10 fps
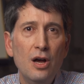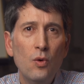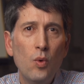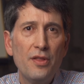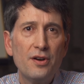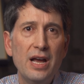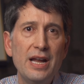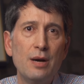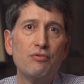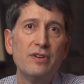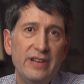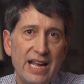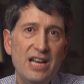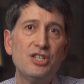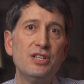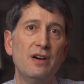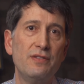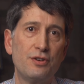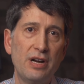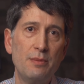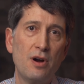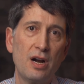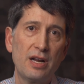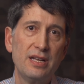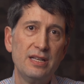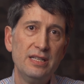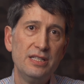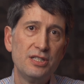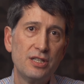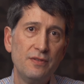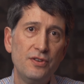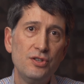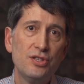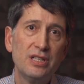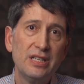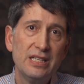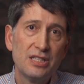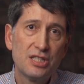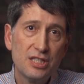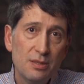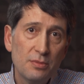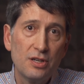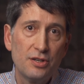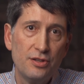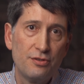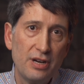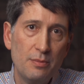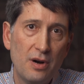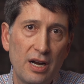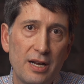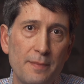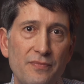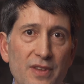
Whether an abbreviation of a trademark is confusingly similar to the trademark.